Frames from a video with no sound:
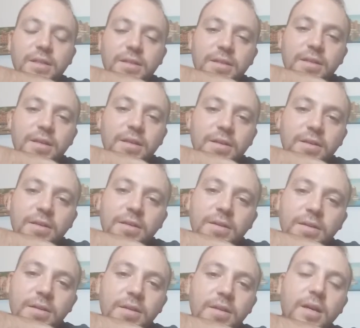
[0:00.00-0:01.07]
and I
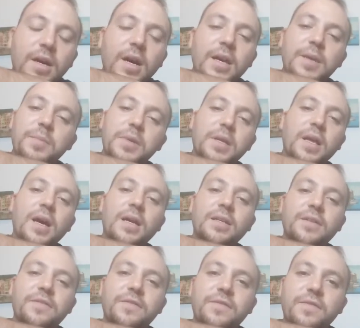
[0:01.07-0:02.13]
am
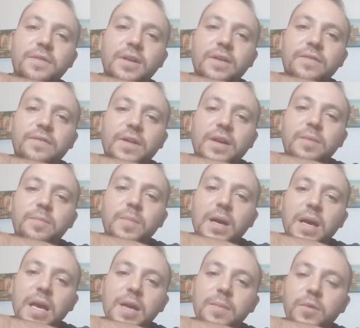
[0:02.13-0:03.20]
glad if I am
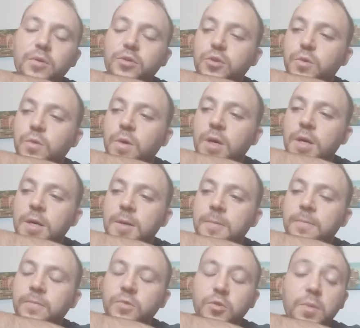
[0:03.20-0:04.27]
able to
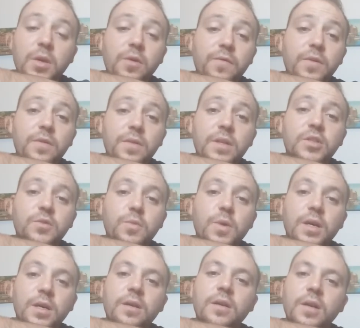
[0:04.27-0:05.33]
make you feel this
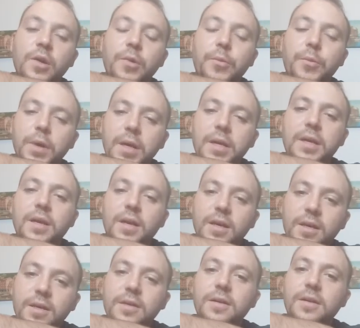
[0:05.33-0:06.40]
way. Really,
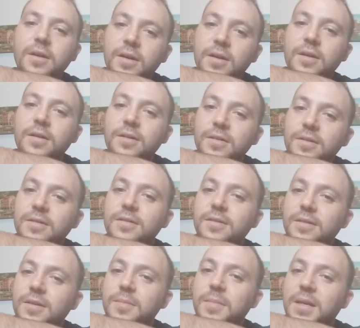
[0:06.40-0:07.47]
it
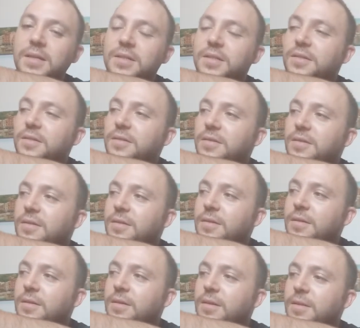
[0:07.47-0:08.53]
makes
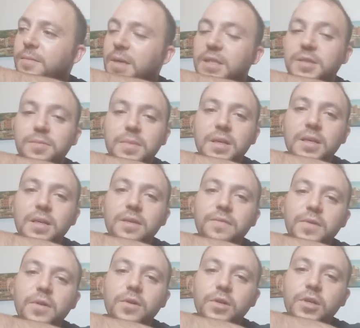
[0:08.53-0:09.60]
me
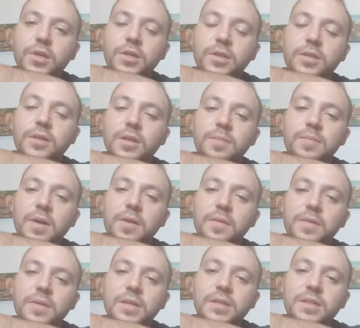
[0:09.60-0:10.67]
feel good
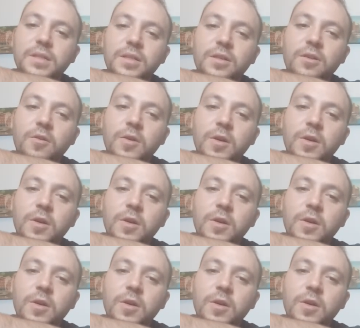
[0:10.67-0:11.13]
about this, and